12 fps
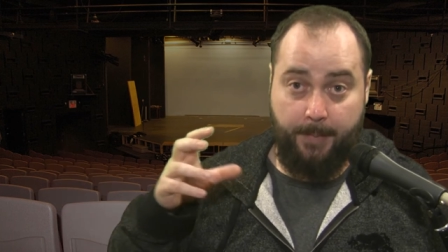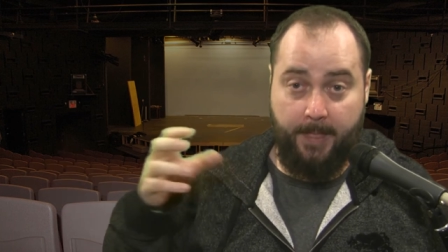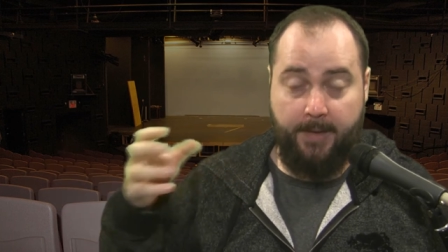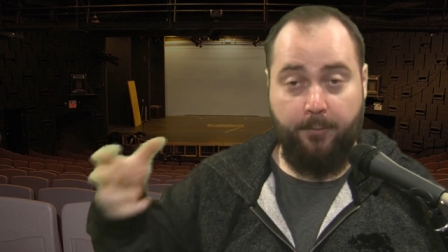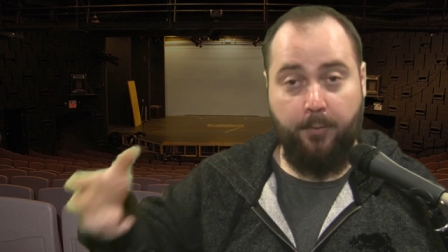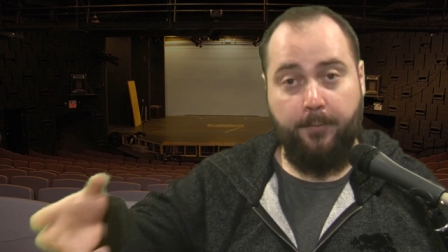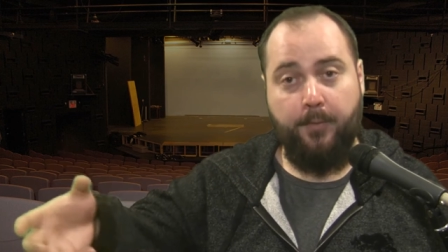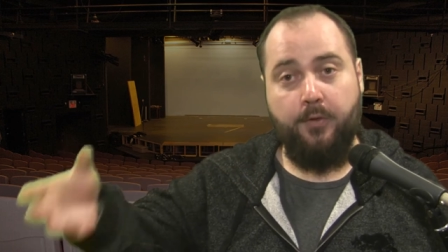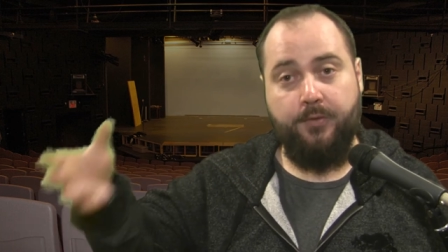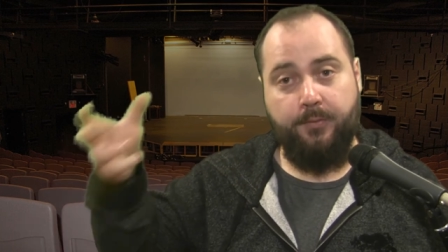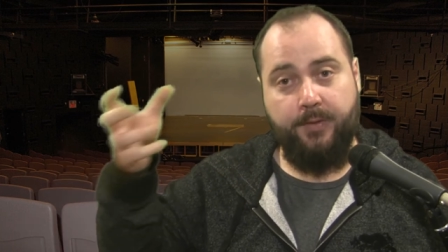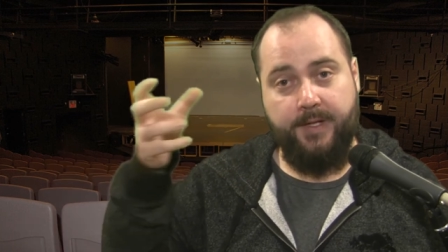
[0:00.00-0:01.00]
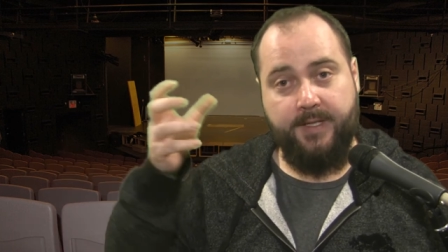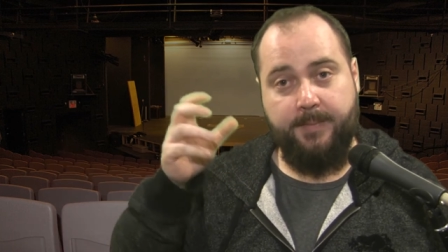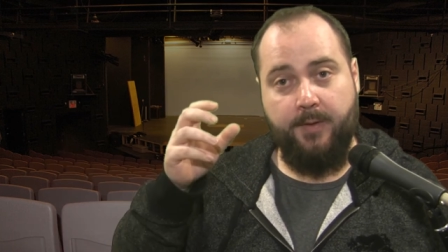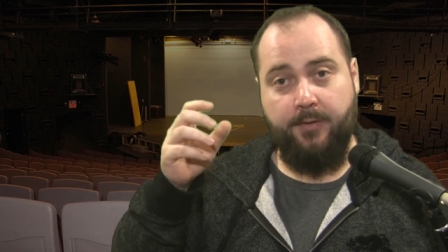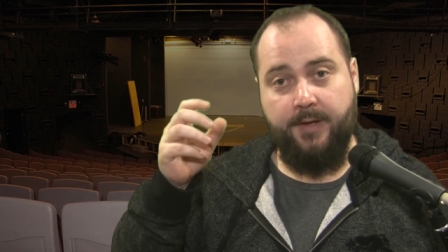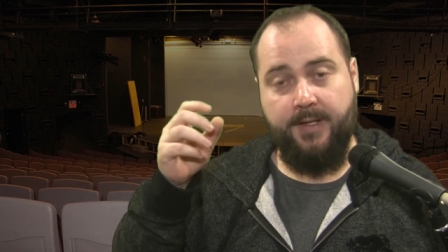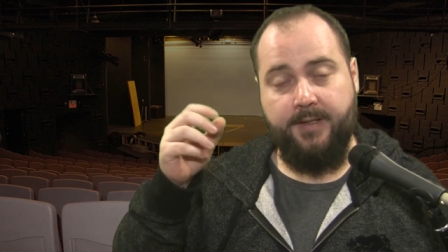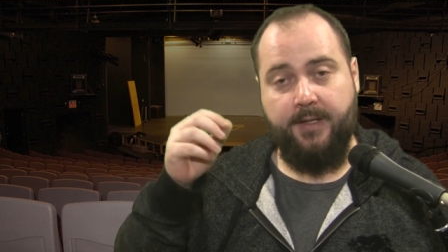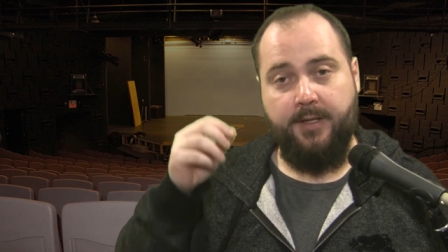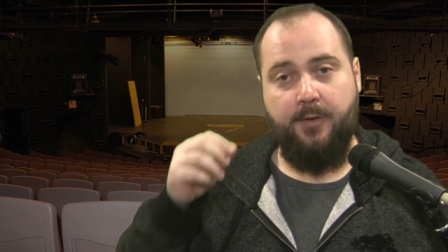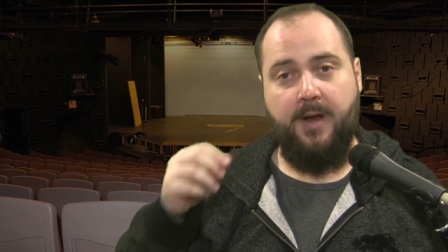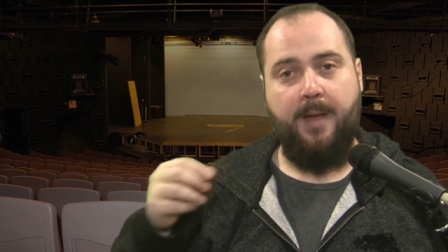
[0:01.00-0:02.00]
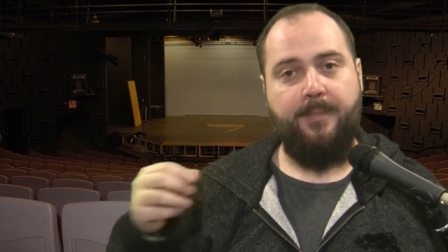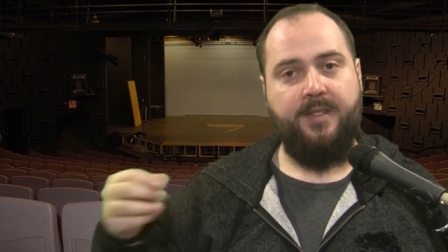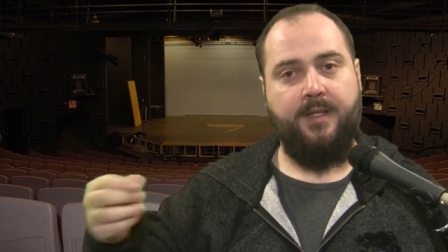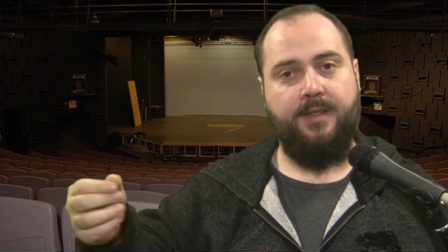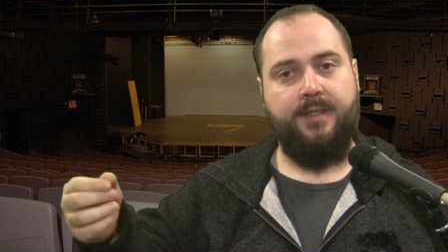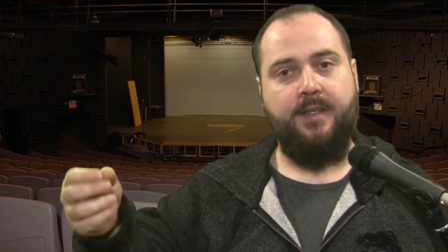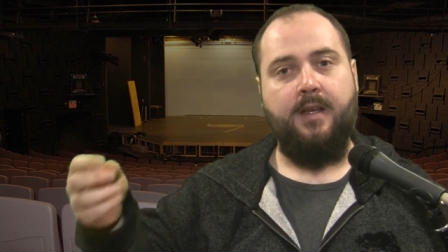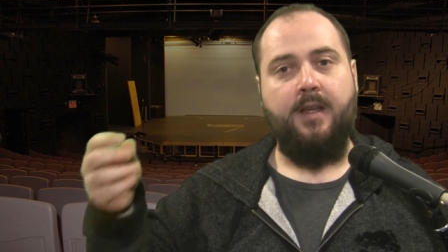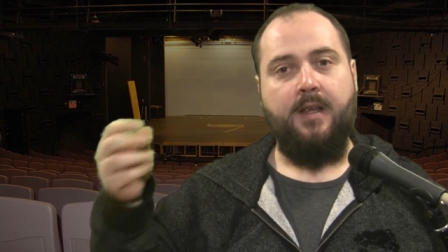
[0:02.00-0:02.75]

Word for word: if we're virtually experiencing their absence,